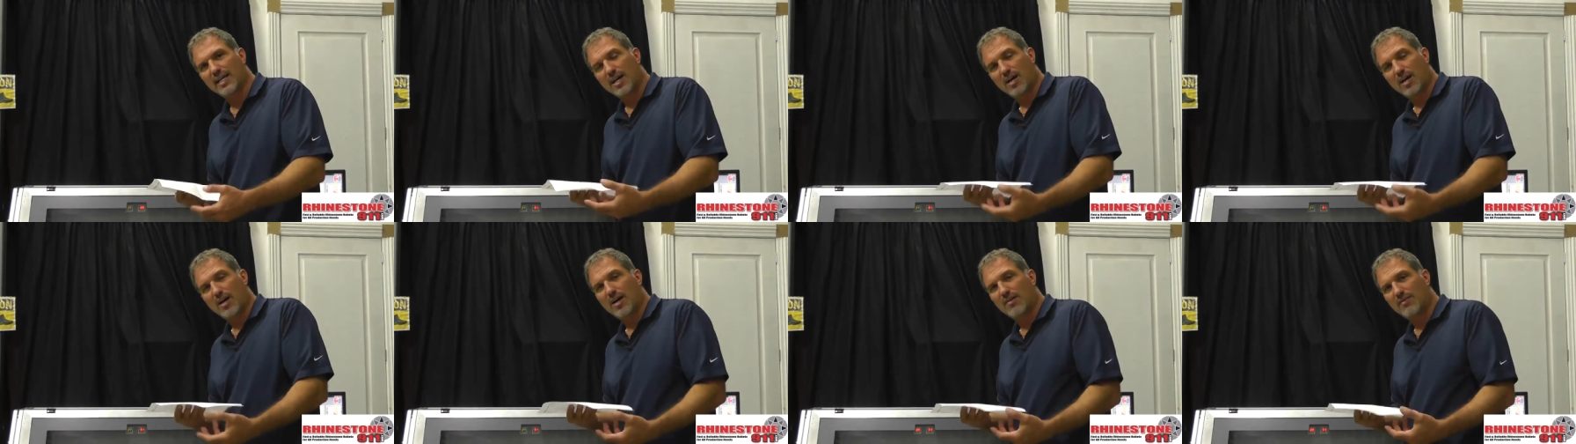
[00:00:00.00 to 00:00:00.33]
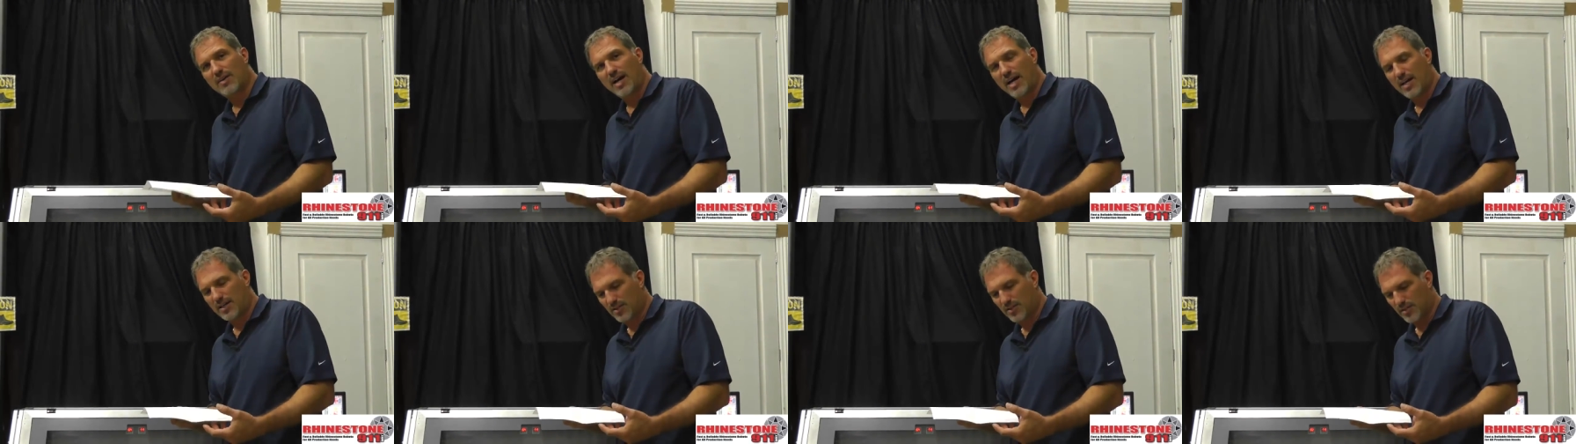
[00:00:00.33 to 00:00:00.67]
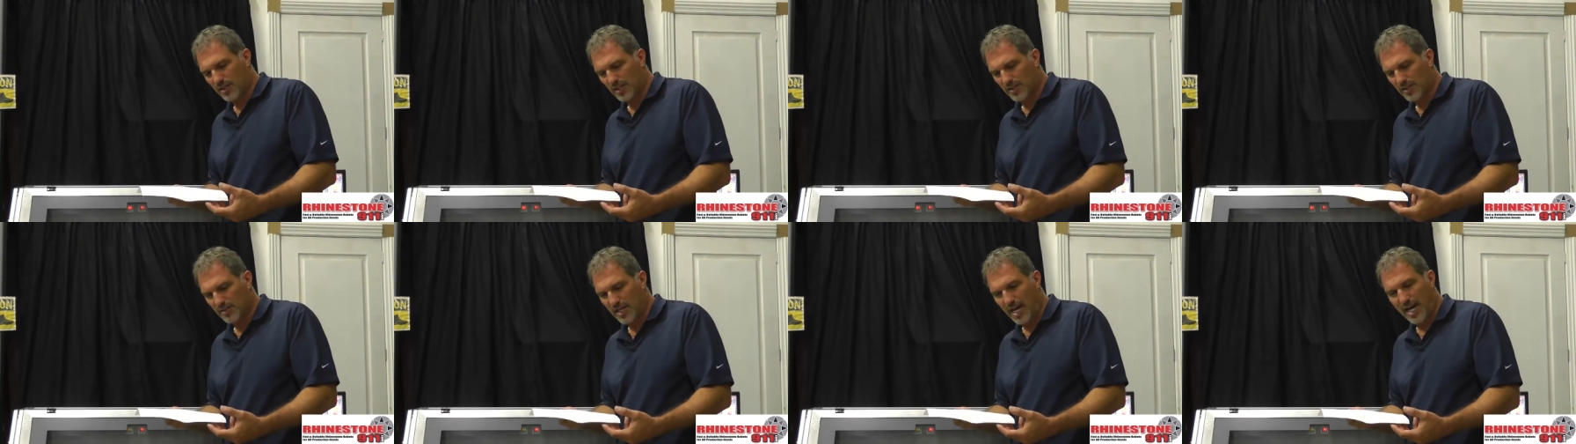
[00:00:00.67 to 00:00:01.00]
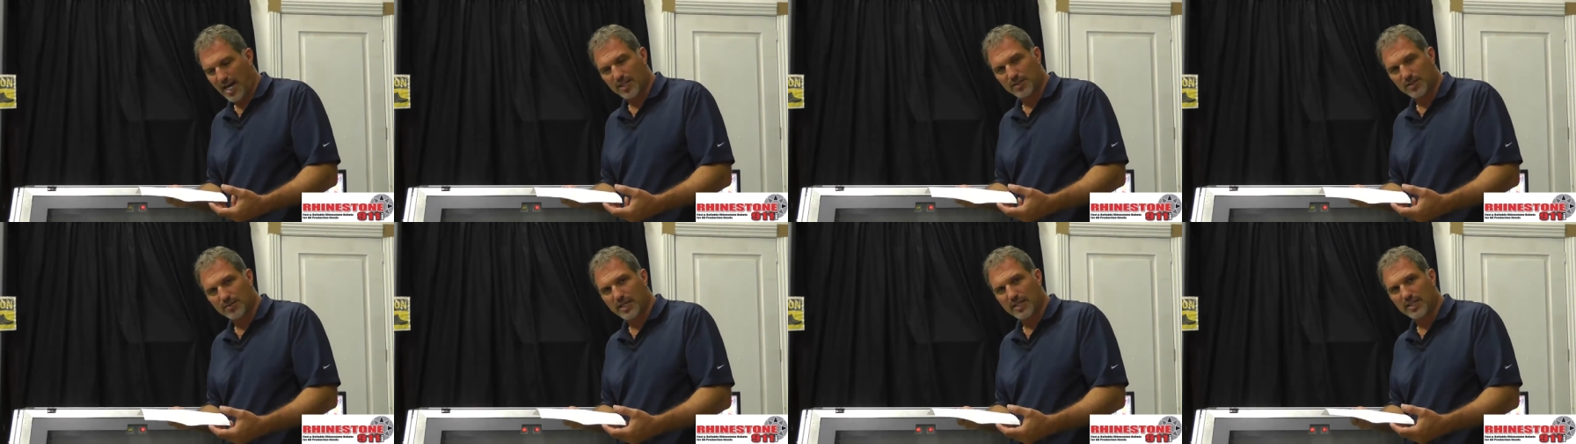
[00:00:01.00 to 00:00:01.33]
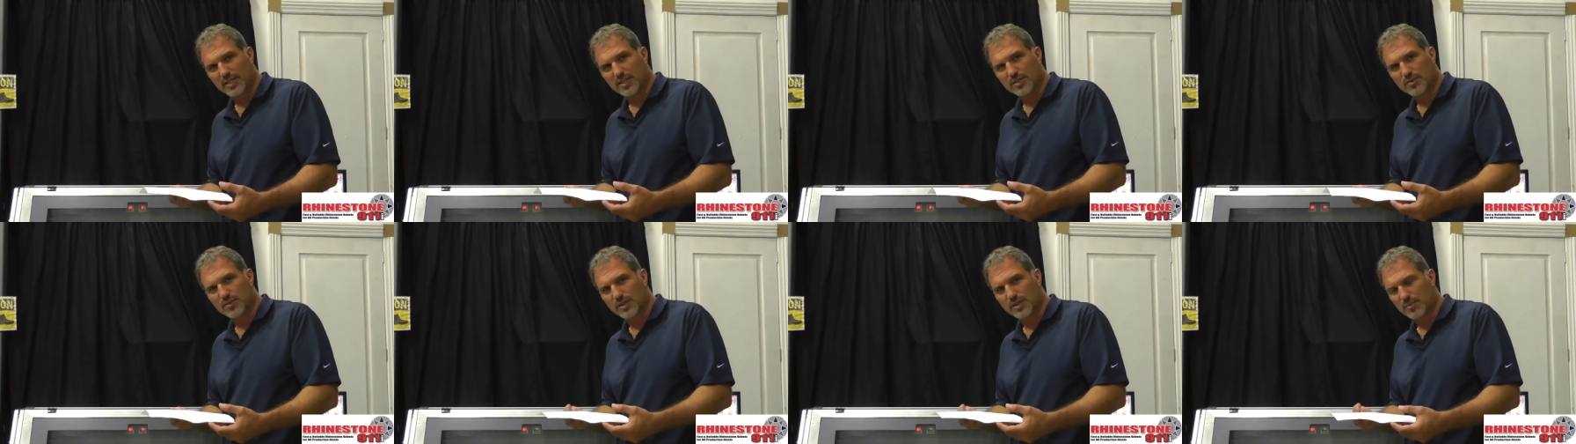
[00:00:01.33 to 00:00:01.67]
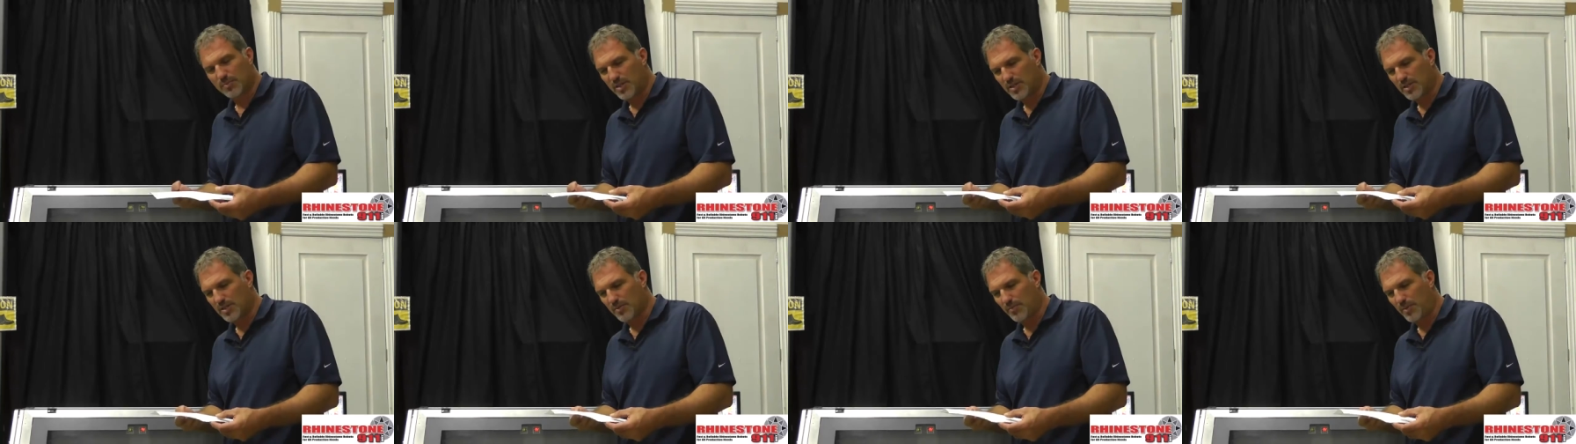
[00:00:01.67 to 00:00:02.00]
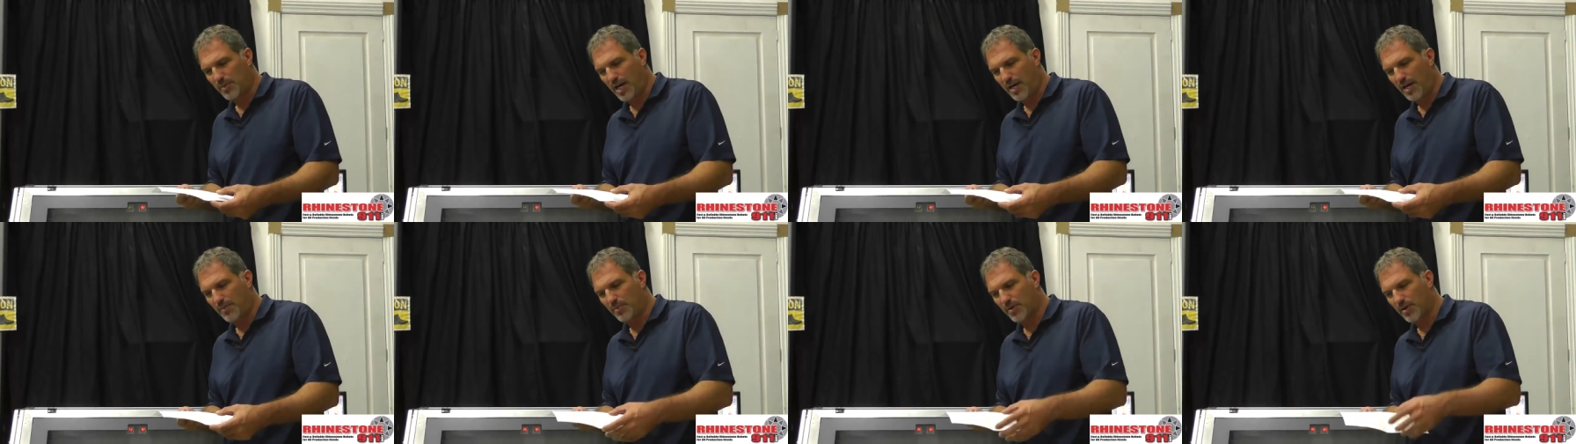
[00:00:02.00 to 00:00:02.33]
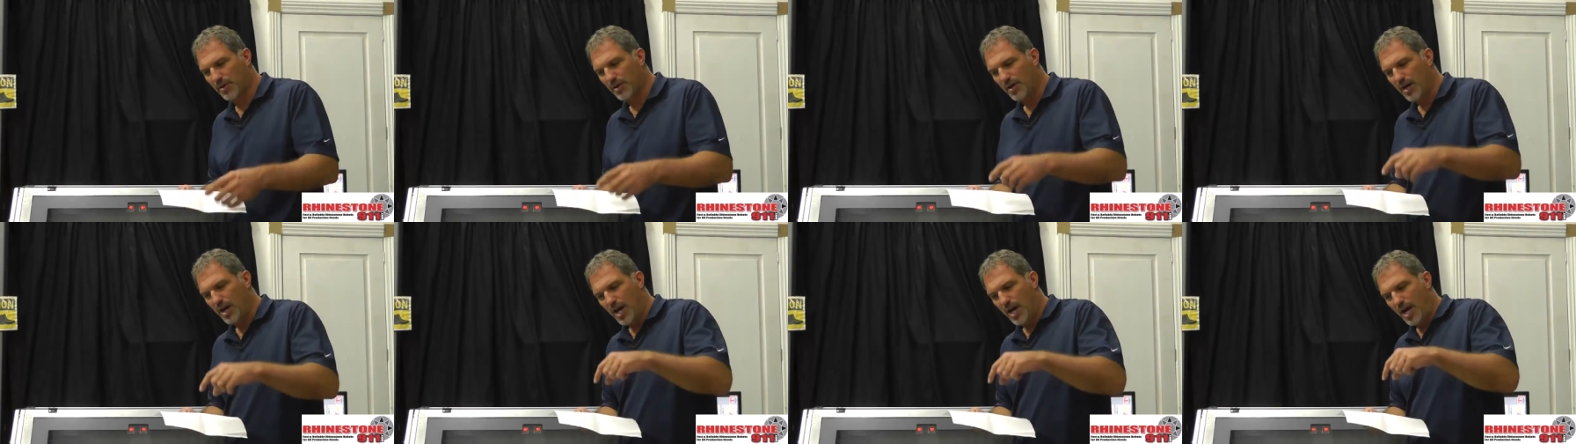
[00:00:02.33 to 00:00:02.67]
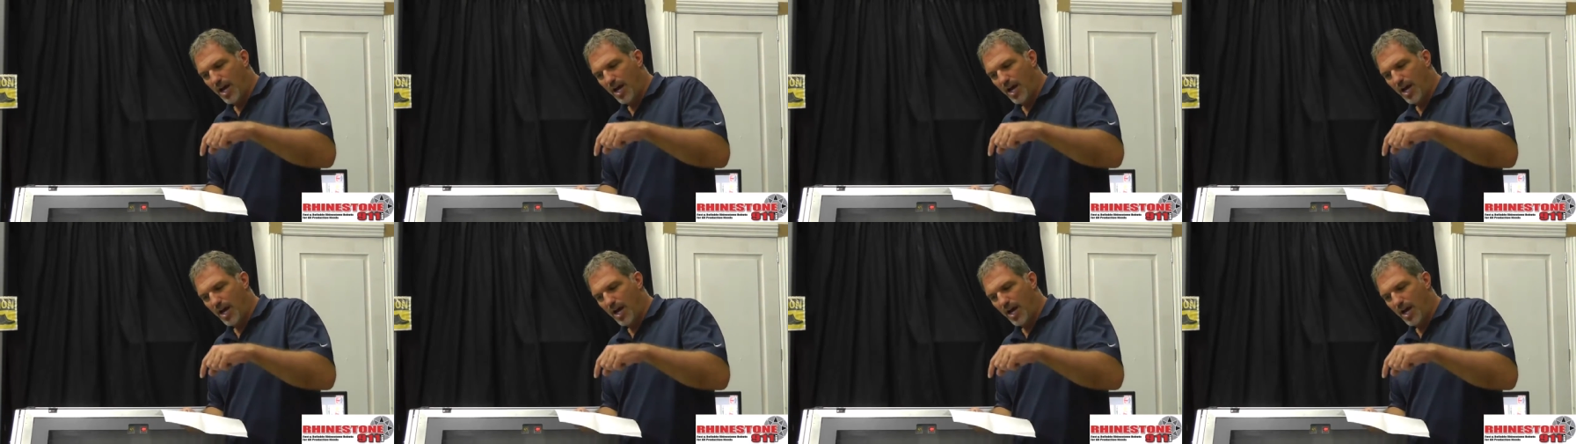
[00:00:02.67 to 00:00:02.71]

Now I've actually exaggerated this with a piece of paper,